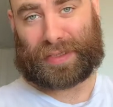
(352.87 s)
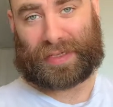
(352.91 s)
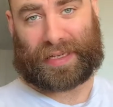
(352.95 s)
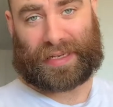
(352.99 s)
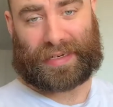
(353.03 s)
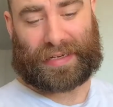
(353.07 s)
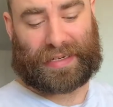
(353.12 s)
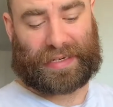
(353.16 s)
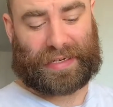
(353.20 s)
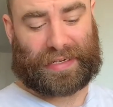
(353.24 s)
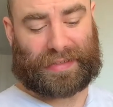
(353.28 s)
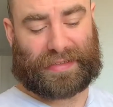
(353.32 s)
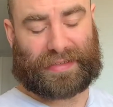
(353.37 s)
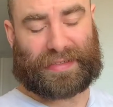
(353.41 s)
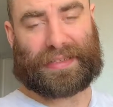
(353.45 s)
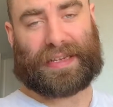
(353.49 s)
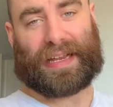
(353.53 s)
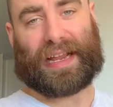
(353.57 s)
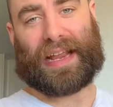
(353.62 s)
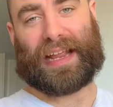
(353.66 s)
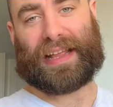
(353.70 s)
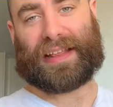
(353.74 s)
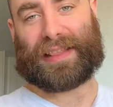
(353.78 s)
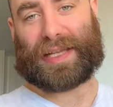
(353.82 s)
at night
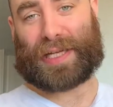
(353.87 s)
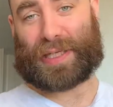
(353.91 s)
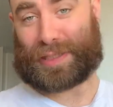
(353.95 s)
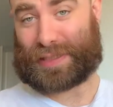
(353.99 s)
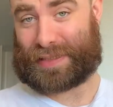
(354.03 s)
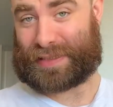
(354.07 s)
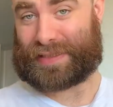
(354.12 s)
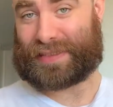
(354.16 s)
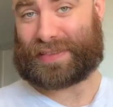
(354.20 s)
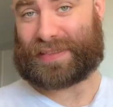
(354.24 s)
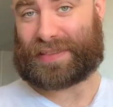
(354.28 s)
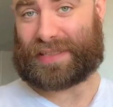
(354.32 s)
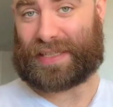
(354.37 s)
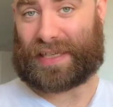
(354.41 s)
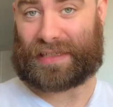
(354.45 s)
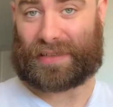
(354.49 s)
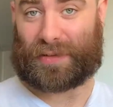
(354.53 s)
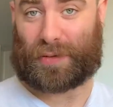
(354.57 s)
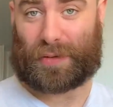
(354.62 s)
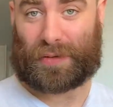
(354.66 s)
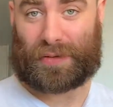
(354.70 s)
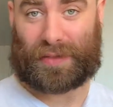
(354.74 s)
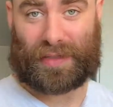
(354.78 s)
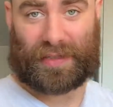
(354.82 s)
and there's still not a
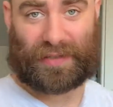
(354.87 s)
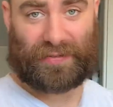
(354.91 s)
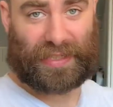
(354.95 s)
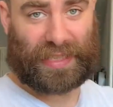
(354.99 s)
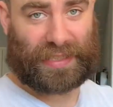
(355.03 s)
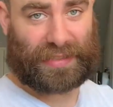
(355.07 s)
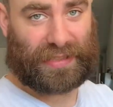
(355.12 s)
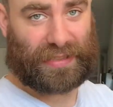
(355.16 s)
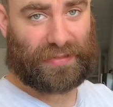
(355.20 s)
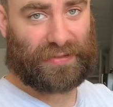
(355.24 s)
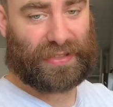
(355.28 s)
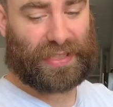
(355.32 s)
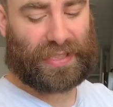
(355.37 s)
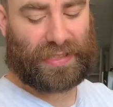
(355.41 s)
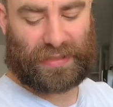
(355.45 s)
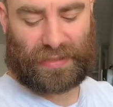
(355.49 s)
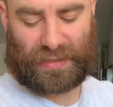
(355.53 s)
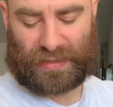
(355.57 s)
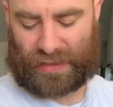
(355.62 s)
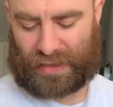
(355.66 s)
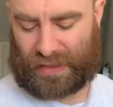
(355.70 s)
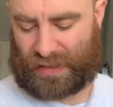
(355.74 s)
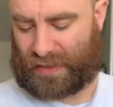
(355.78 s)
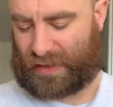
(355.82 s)
whole lot of activity.
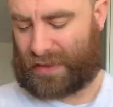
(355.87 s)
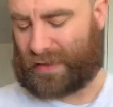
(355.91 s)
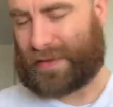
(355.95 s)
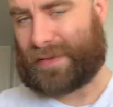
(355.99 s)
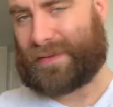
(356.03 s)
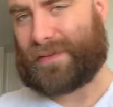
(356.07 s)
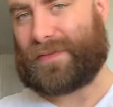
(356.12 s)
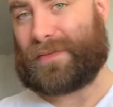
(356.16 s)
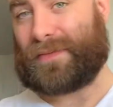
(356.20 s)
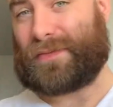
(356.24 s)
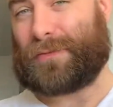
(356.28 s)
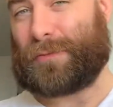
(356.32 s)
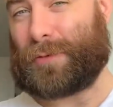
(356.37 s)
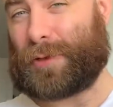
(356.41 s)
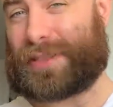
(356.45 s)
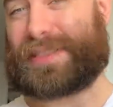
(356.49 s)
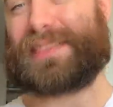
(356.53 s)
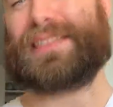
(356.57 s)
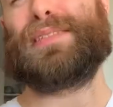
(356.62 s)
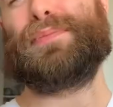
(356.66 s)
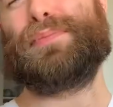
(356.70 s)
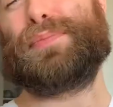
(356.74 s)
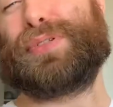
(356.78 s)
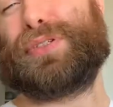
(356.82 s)
Once
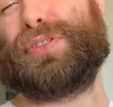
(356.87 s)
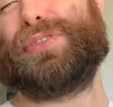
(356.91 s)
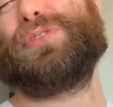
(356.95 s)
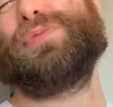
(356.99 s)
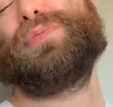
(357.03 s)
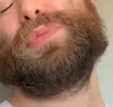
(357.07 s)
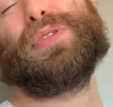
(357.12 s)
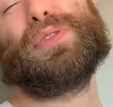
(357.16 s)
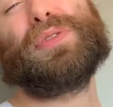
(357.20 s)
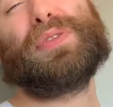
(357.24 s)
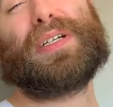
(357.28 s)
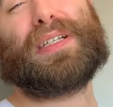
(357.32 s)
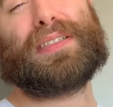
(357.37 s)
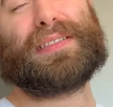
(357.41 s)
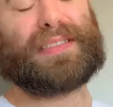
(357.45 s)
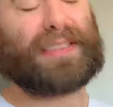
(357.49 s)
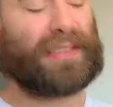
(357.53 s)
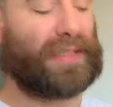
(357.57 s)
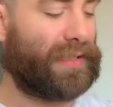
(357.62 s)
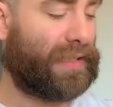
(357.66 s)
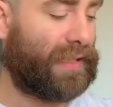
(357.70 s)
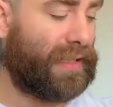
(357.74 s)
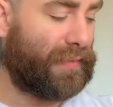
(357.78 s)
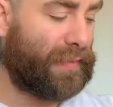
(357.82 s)
in a blue moon, I'll see
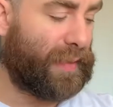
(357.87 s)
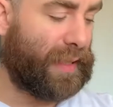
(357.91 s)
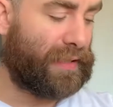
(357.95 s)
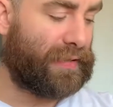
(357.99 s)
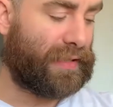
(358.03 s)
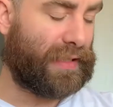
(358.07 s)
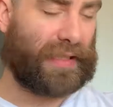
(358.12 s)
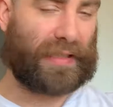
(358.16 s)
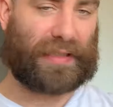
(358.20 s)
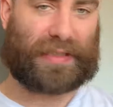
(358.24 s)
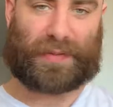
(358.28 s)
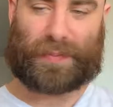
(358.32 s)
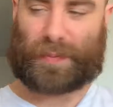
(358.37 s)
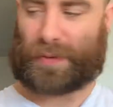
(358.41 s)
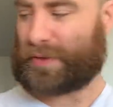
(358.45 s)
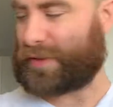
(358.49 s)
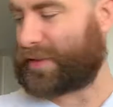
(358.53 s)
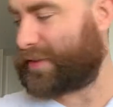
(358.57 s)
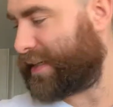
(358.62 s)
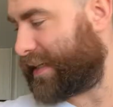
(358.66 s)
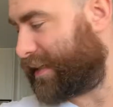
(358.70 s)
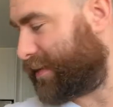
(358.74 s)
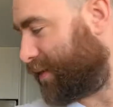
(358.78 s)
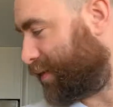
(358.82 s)
her come out and
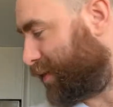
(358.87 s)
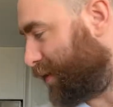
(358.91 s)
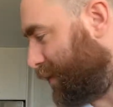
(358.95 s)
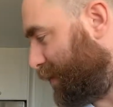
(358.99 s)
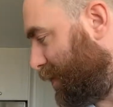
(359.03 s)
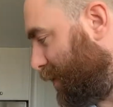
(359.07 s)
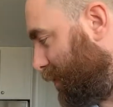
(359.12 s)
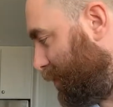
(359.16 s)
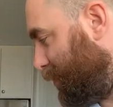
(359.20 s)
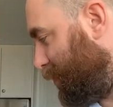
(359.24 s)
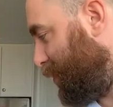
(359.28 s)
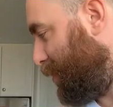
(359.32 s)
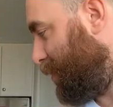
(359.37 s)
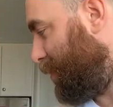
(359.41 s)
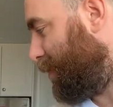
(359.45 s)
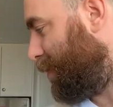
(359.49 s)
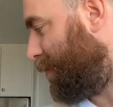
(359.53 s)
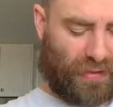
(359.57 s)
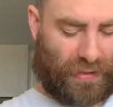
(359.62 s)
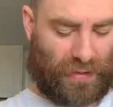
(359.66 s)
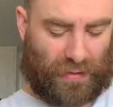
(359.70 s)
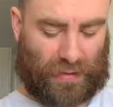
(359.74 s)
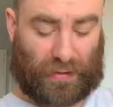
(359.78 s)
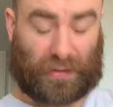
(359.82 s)
explore around her
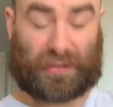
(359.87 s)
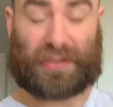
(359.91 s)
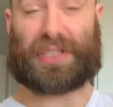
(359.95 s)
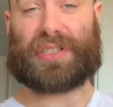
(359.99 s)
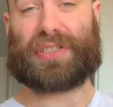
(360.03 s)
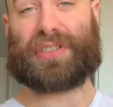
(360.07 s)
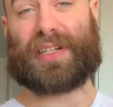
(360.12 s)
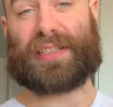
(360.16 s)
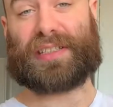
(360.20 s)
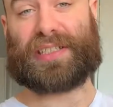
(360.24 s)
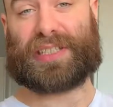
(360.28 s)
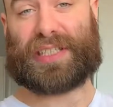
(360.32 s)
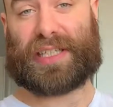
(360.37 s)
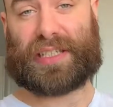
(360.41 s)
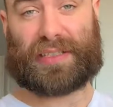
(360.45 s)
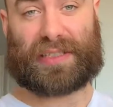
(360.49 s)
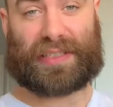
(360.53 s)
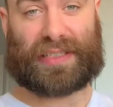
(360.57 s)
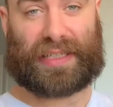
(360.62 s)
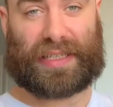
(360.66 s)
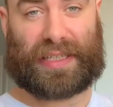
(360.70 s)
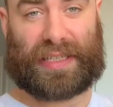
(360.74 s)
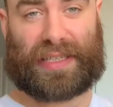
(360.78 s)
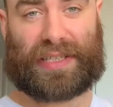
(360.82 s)
enclosure, or if she's trying to shed her
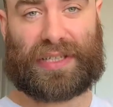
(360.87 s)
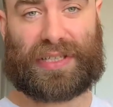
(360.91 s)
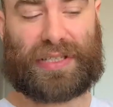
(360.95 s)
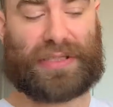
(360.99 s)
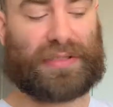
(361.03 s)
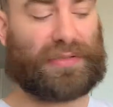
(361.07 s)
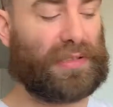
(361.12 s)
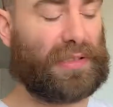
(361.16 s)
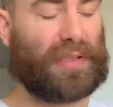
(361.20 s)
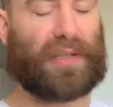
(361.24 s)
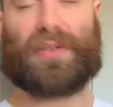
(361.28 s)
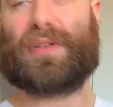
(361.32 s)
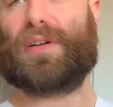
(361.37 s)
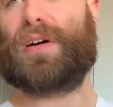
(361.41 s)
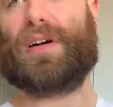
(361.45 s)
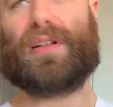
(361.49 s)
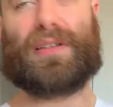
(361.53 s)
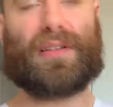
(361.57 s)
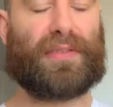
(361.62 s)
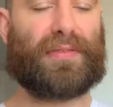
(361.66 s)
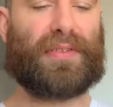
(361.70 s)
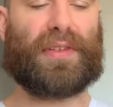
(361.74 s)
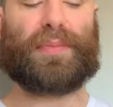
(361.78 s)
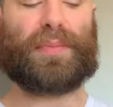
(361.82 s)
skin, she will go
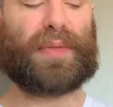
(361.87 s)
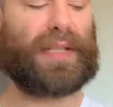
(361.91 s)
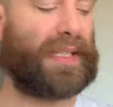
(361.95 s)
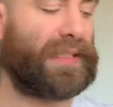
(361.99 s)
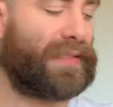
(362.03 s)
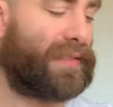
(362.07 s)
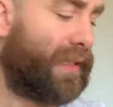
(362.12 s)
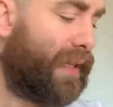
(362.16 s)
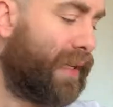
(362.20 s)
all over the place,